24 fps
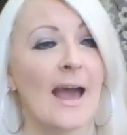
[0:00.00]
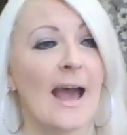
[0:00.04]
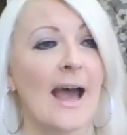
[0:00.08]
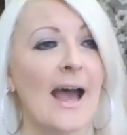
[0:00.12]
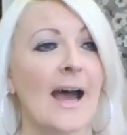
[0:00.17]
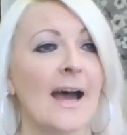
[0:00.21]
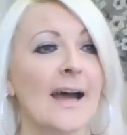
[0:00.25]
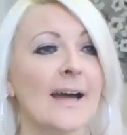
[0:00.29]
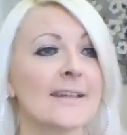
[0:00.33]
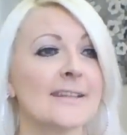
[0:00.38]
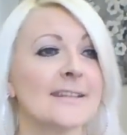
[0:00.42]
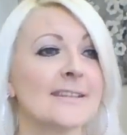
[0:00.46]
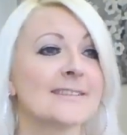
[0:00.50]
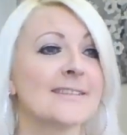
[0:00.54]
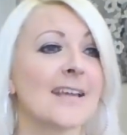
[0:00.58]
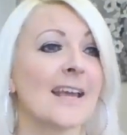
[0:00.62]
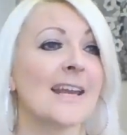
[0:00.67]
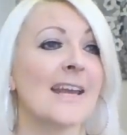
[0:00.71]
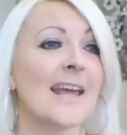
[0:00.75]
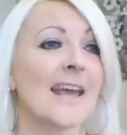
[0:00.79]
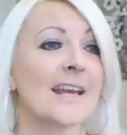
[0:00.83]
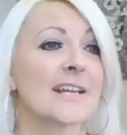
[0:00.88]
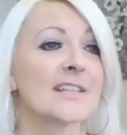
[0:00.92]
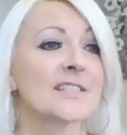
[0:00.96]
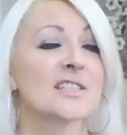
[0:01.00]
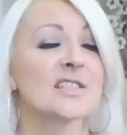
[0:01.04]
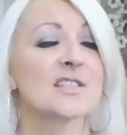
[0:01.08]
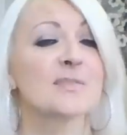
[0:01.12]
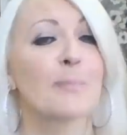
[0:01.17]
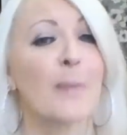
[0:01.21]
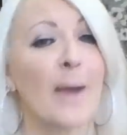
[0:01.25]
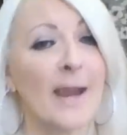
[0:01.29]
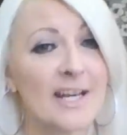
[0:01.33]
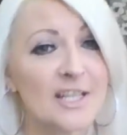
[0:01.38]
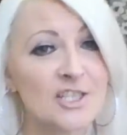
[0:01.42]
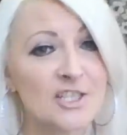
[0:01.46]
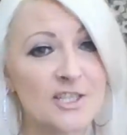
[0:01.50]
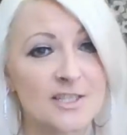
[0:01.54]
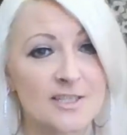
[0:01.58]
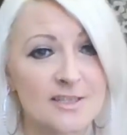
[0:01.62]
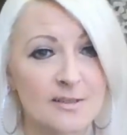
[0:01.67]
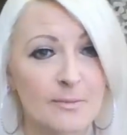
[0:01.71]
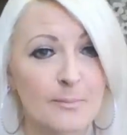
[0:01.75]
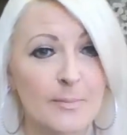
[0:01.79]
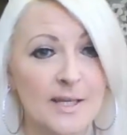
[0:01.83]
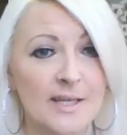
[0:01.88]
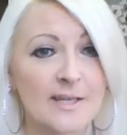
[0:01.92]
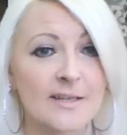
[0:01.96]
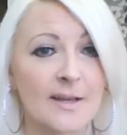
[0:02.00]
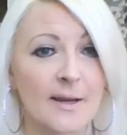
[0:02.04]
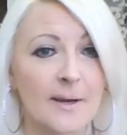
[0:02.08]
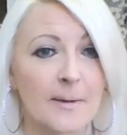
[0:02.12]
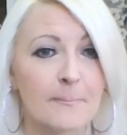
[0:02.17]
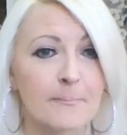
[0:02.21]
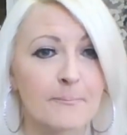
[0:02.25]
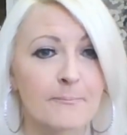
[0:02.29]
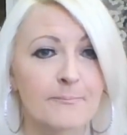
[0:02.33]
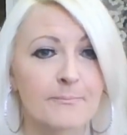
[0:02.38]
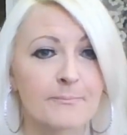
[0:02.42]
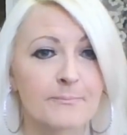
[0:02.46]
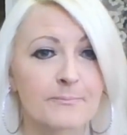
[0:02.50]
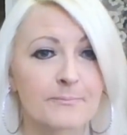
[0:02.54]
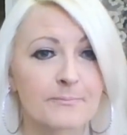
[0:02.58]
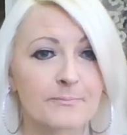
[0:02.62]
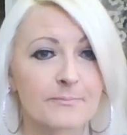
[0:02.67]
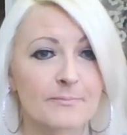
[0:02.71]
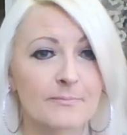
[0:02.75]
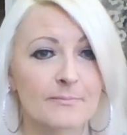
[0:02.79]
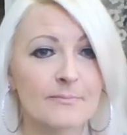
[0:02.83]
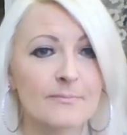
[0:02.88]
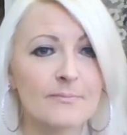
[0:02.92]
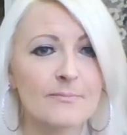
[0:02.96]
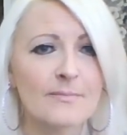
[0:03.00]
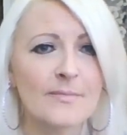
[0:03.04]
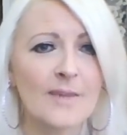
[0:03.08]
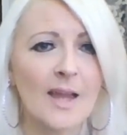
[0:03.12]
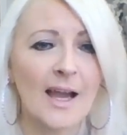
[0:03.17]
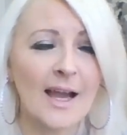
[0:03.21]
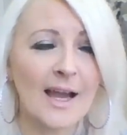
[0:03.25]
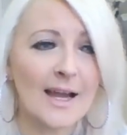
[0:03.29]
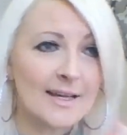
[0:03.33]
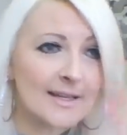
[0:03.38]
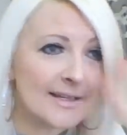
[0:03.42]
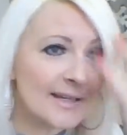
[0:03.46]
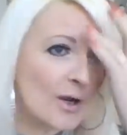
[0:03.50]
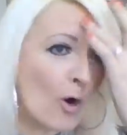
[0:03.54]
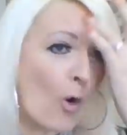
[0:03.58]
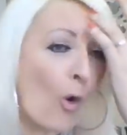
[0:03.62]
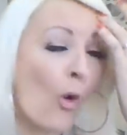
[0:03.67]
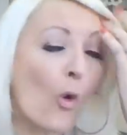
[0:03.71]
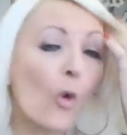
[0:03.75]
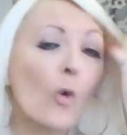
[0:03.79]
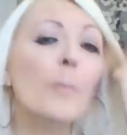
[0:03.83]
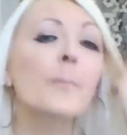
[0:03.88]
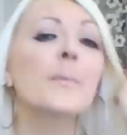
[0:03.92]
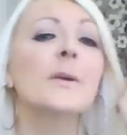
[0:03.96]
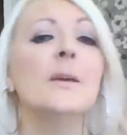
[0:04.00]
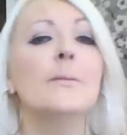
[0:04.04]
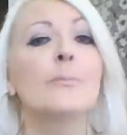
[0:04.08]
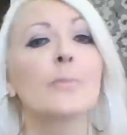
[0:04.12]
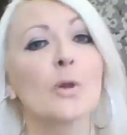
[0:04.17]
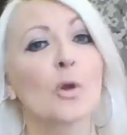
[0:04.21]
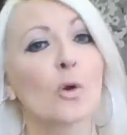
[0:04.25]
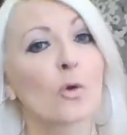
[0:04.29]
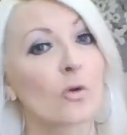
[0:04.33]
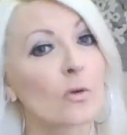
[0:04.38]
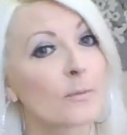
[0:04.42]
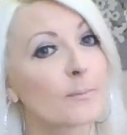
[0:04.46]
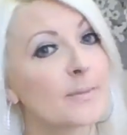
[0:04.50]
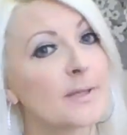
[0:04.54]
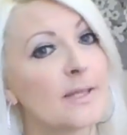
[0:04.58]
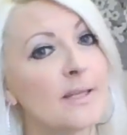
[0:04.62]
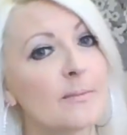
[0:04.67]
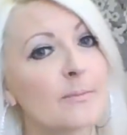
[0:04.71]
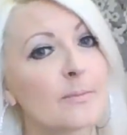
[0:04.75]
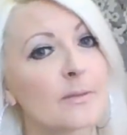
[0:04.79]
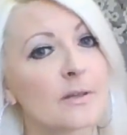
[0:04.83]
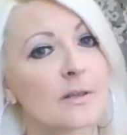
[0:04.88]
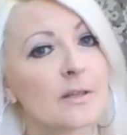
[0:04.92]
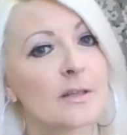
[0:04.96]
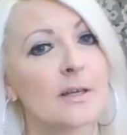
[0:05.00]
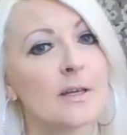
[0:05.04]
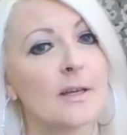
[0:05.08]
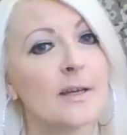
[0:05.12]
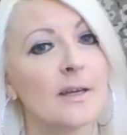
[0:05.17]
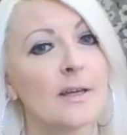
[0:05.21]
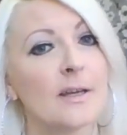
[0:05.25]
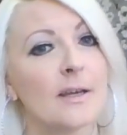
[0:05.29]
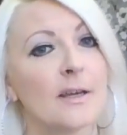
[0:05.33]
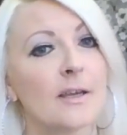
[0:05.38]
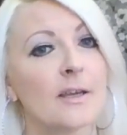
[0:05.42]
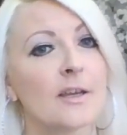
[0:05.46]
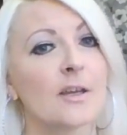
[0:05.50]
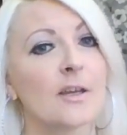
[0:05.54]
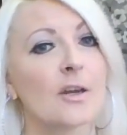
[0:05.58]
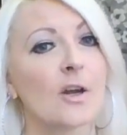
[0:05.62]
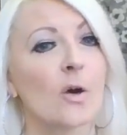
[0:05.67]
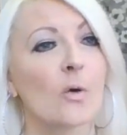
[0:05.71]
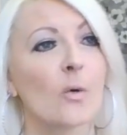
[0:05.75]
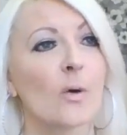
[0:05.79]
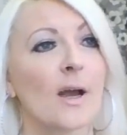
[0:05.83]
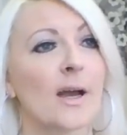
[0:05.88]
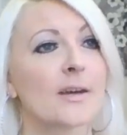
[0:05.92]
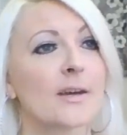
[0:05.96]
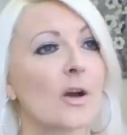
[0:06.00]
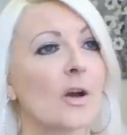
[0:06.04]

and they'll expect you to be there. And hurt people, hurt people you know and